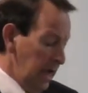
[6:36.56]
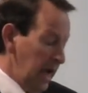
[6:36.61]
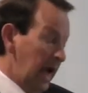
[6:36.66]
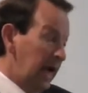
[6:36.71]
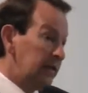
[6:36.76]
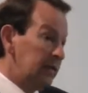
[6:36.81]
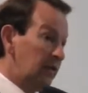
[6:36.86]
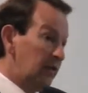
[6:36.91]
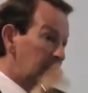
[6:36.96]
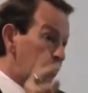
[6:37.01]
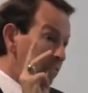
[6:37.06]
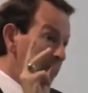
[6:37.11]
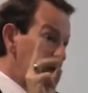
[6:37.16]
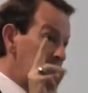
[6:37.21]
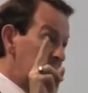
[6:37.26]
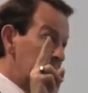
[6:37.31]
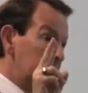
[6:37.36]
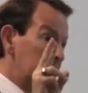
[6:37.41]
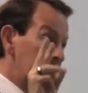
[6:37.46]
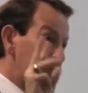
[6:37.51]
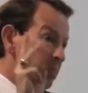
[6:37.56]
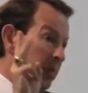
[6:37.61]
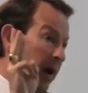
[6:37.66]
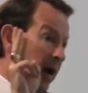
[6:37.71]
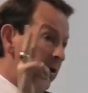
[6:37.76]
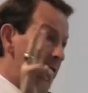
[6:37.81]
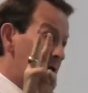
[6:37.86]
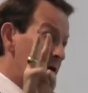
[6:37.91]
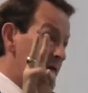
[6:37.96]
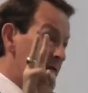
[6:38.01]
And the three
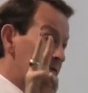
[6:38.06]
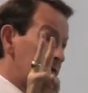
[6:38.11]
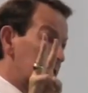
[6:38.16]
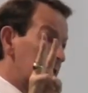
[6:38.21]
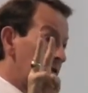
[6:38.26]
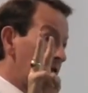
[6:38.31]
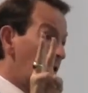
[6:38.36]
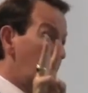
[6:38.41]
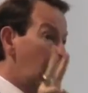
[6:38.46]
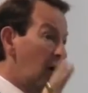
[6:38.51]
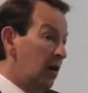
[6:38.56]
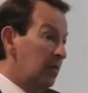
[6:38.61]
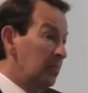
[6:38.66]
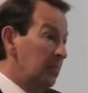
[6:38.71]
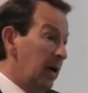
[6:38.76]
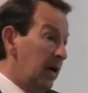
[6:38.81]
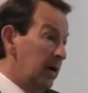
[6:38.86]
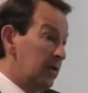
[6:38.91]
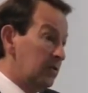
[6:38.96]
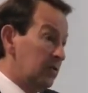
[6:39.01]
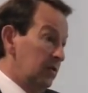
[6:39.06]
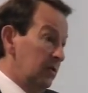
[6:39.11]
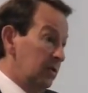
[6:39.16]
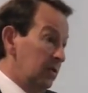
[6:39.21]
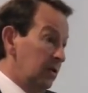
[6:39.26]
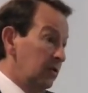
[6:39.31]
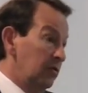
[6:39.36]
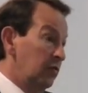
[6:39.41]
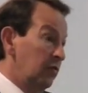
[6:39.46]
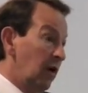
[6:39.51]
imperatives in law and medicine
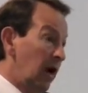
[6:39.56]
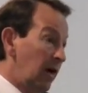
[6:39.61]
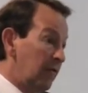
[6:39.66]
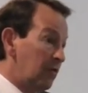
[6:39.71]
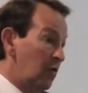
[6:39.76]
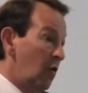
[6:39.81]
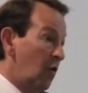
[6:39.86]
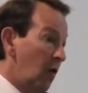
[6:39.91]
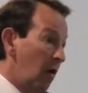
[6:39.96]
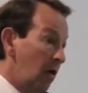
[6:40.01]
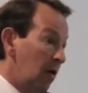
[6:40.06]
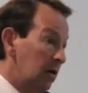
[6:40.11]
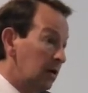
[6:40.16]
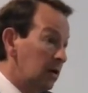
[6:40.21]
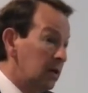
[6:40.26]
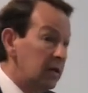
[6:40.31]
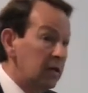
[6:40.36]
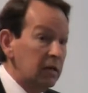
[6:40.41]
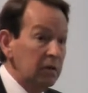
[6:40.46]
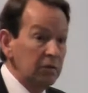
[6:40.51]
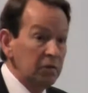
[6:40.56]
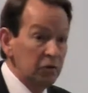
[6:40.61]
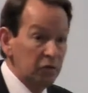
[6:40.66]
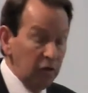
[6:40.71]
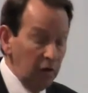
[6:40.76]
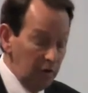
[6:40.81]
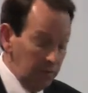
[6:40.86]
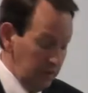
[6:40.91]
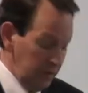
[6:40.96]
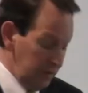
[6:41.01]
that drive quality
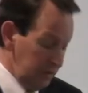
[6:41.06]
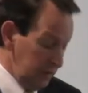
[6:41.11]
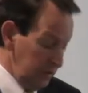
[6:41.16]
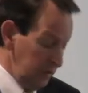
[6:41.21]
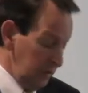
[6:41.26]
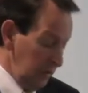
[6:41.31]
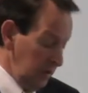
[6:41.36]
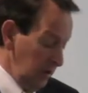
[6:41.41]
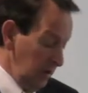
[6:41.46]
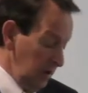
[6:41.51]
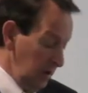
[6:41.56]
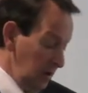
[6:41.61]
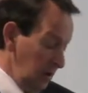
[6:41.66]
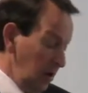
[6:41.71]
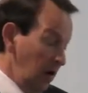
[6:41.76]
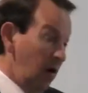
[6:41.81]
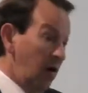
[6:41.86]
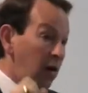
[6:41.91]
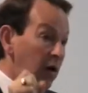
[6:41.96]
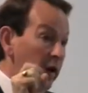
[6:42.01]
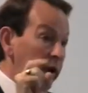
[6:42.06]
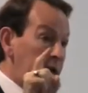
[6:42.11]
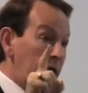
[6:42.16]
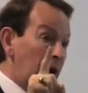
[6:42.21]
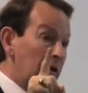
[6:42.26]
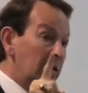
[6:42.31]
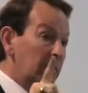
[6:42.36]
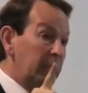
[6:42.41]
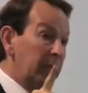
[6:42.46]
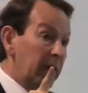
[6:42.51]
service are
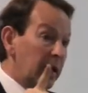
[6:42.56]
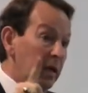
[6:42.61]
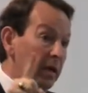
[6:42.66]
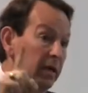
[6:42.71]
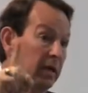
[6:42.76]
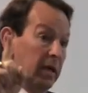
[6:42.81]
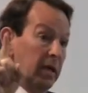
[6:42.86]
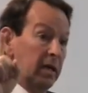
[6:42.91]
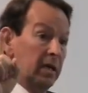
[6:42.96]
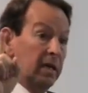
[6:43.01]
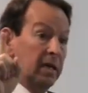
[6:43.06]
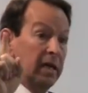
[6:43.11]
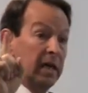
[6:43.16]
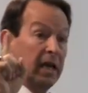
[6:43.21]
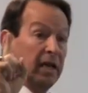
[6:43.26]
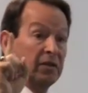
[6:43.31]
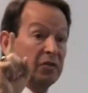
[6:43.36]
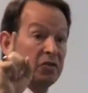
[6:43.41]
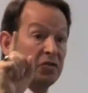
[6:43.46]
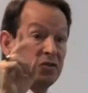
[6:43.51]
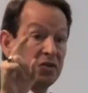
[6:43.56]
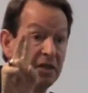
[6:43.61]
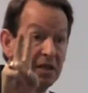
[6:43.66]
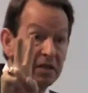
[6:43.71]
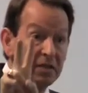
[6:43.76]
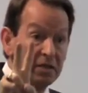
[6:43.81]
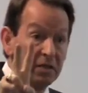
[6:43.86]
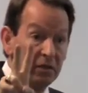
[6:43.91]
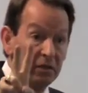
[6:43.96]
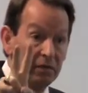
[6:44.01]
accountability,
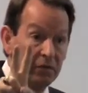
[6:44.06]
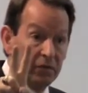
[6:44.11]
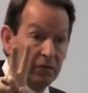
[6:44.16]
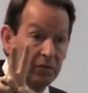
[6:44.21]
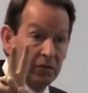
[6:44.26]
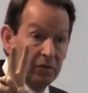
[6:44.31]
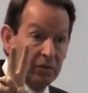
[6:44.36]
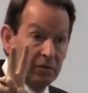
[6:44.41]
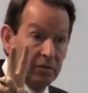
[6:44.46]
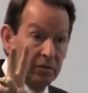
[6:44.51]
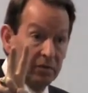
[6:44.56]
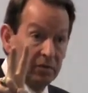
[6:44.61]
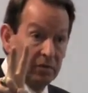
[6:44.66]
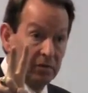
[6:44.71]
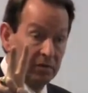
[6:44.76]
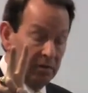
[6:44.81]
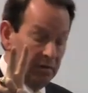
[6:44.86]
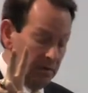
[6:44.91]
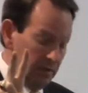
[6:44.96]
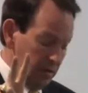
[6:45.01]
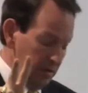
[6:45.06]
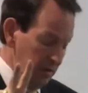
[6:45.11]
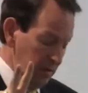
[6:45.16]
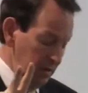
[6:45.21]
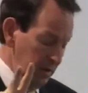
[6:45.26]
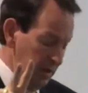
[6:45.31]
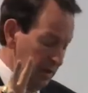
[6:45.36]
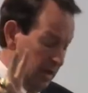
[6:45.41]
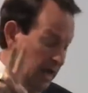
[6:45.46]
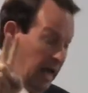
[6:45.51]
incentives,
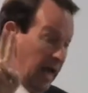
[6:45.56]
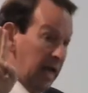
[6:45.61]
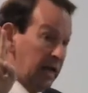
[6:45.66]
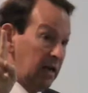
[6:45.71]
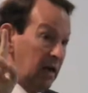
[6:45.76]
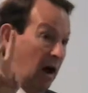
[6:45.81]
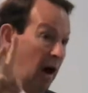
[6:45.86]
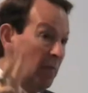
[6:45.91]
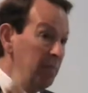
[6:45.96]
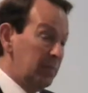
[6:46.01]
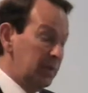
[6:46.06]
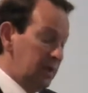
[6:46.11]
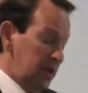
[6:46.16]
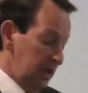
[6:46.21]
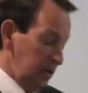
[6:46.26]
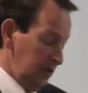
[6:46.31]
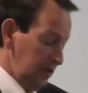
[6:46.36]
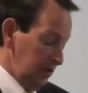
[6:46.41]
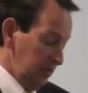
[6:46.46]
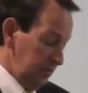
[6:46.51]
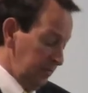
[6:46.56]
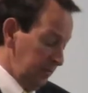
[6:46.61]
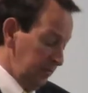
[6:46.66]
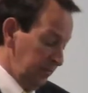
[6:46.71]
and competition.